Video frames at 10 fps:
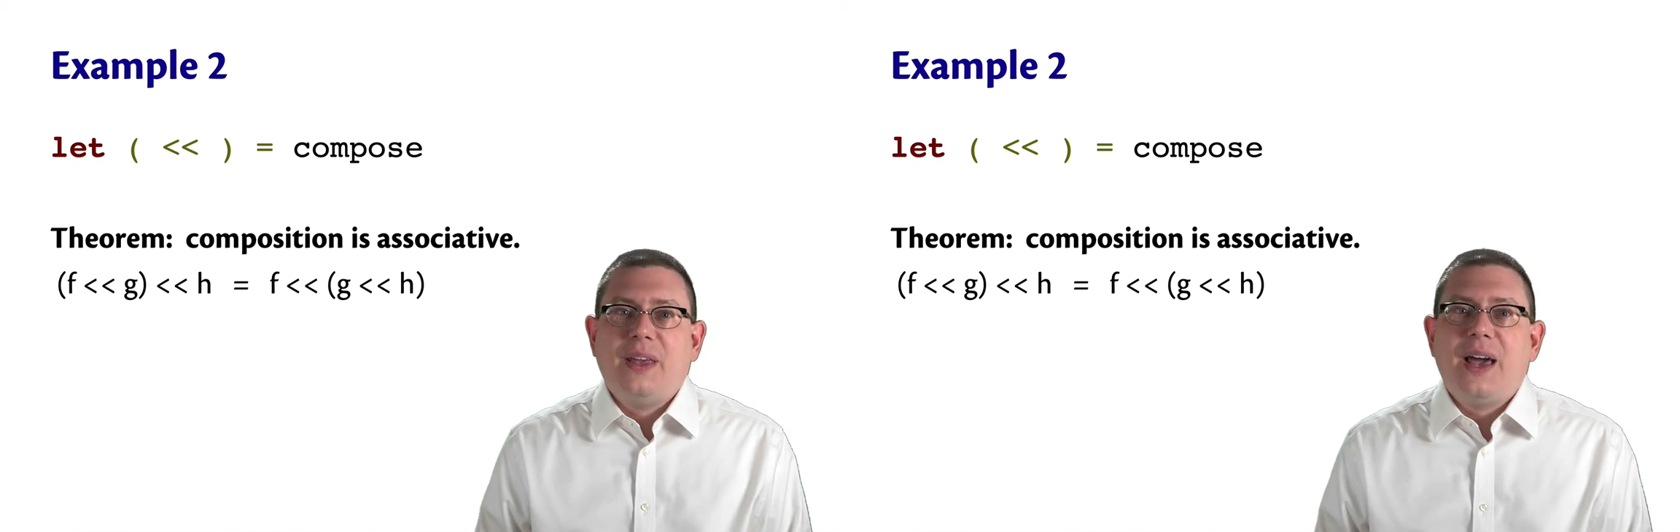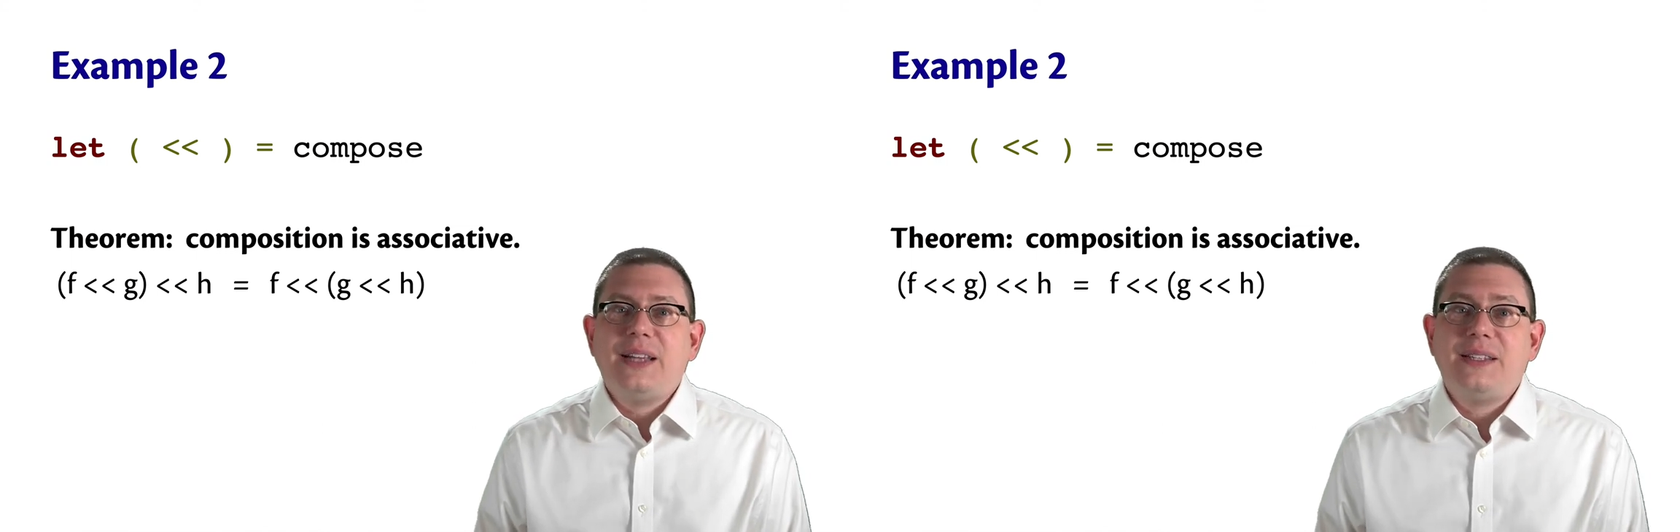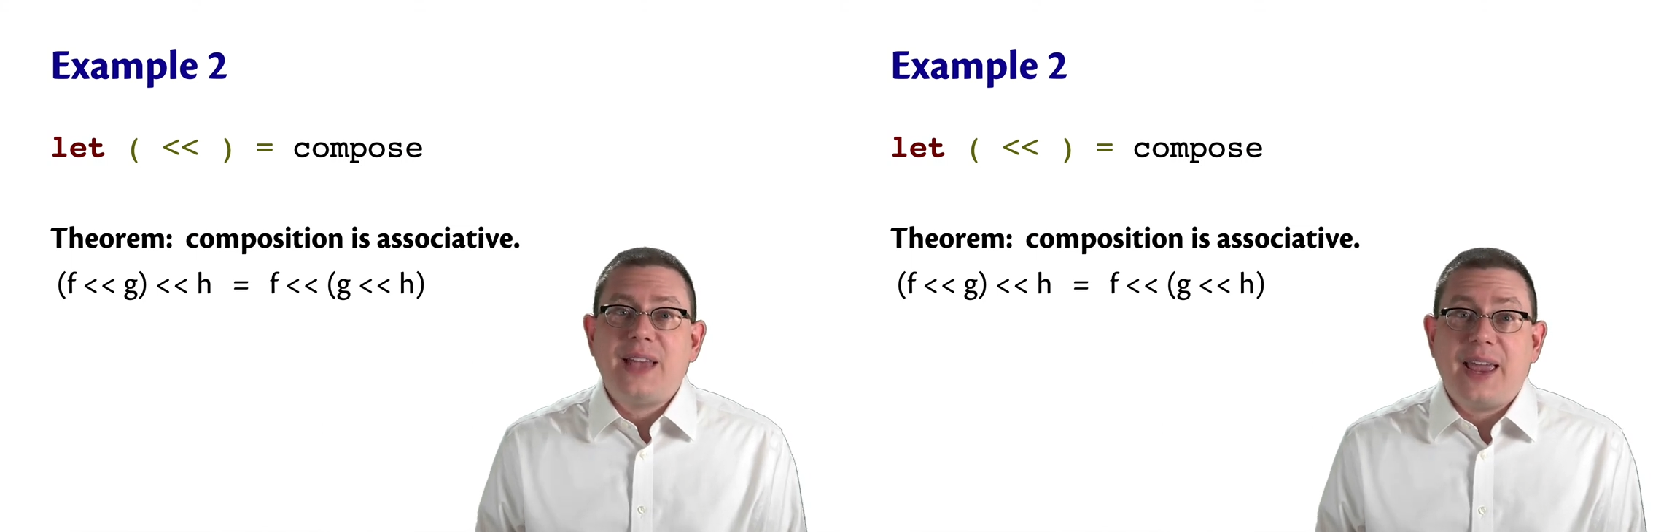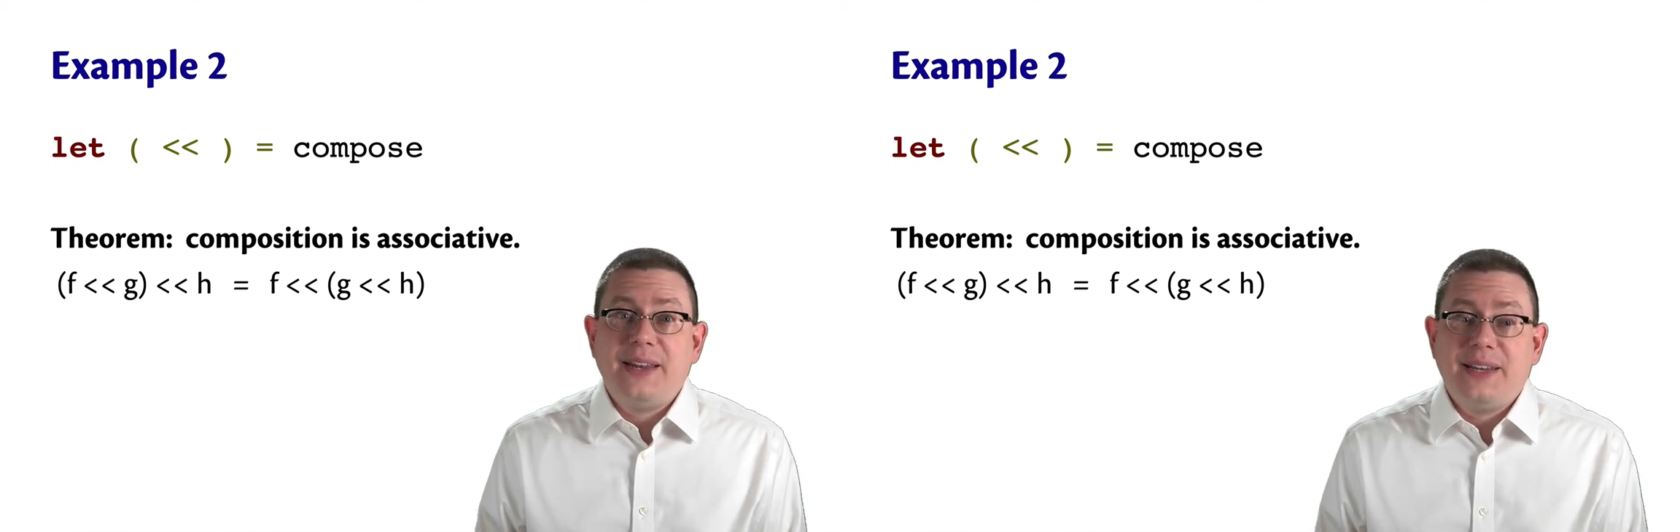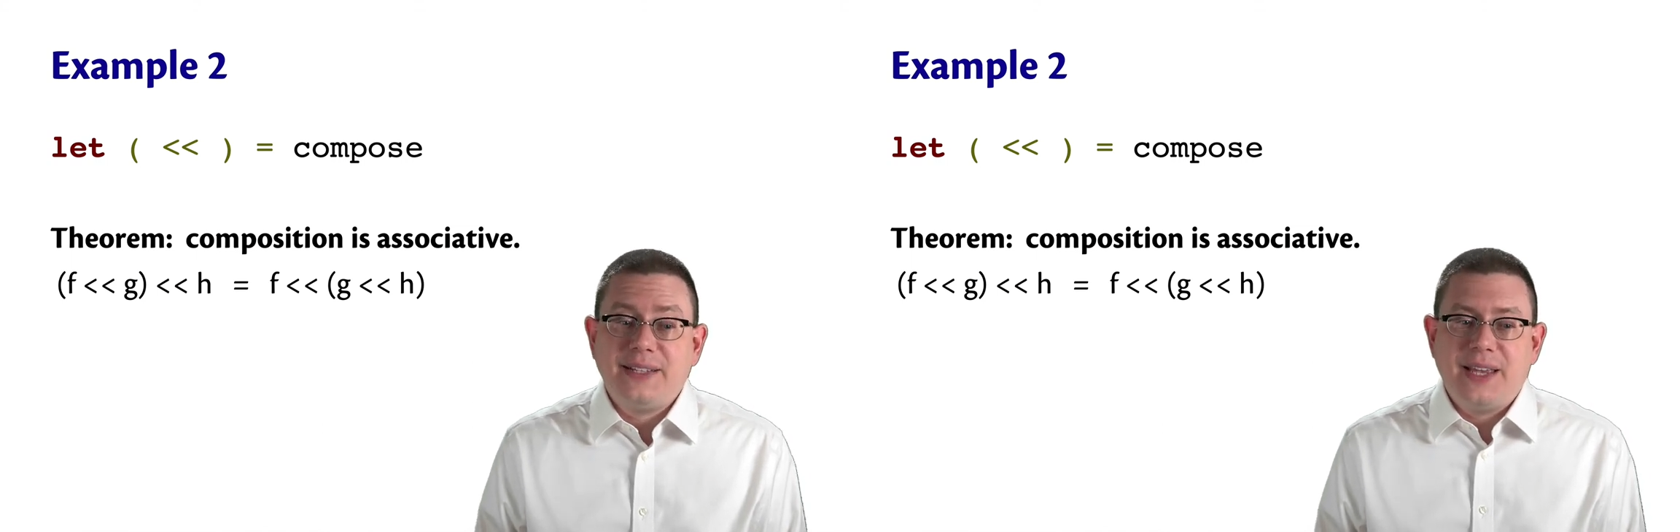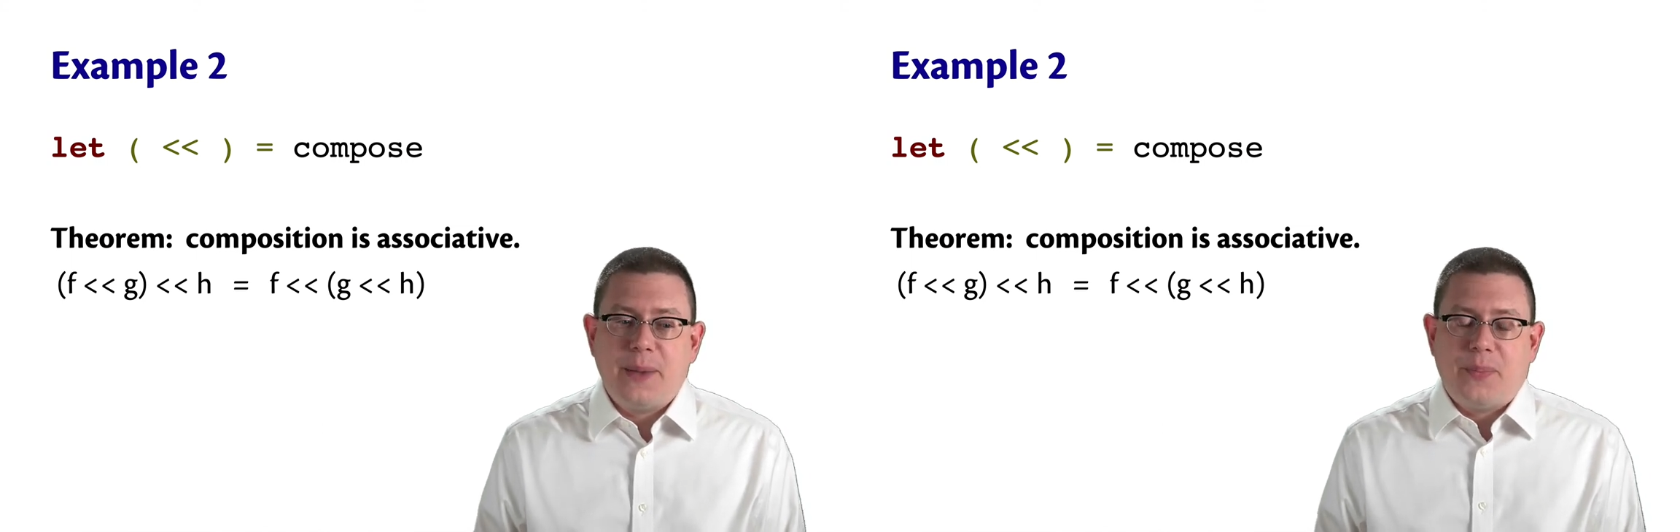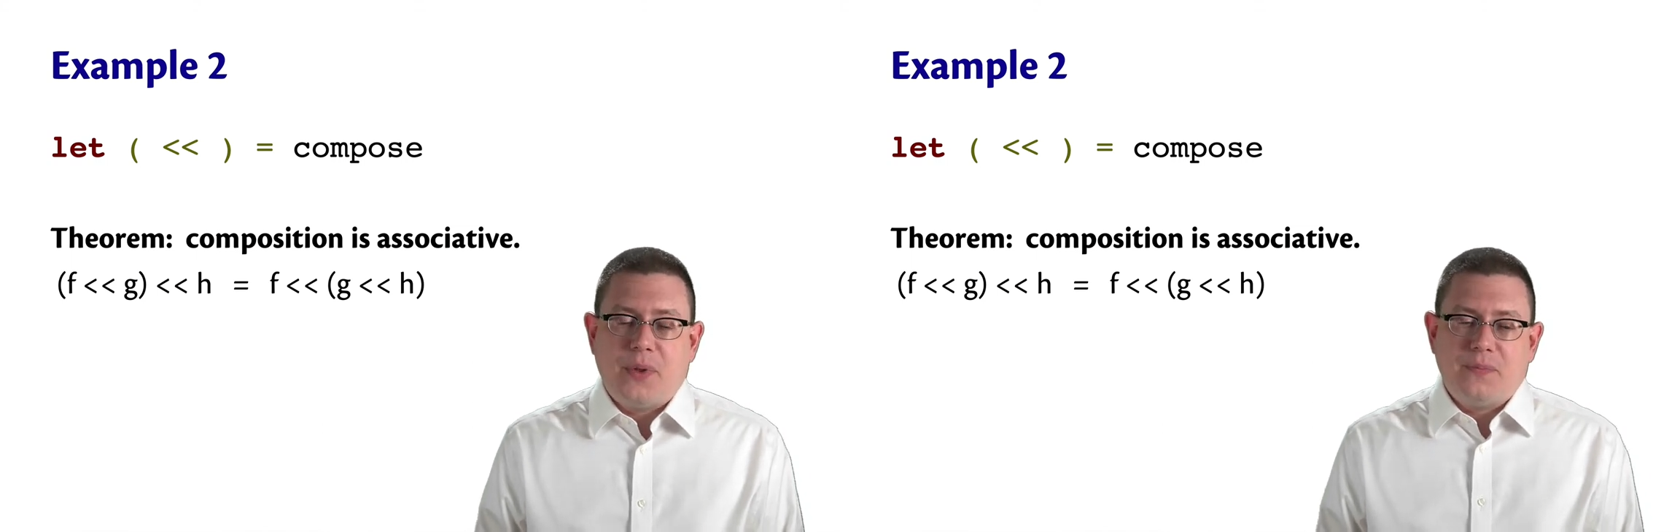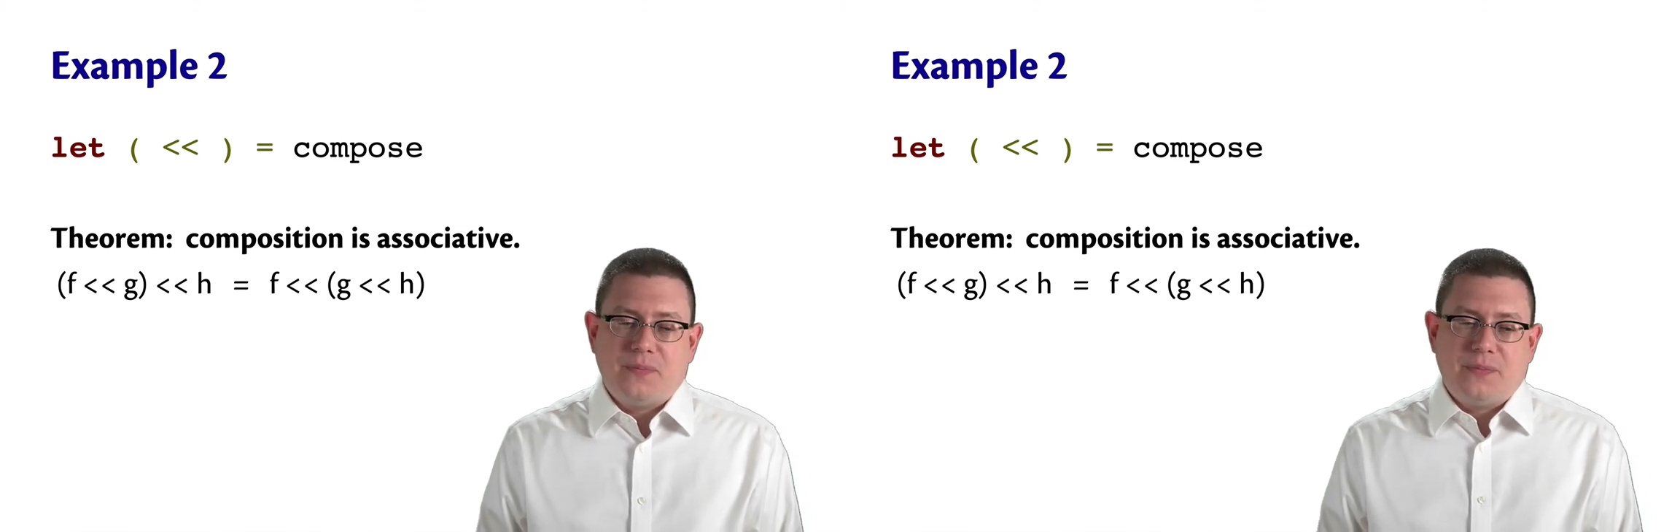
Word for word: A second example.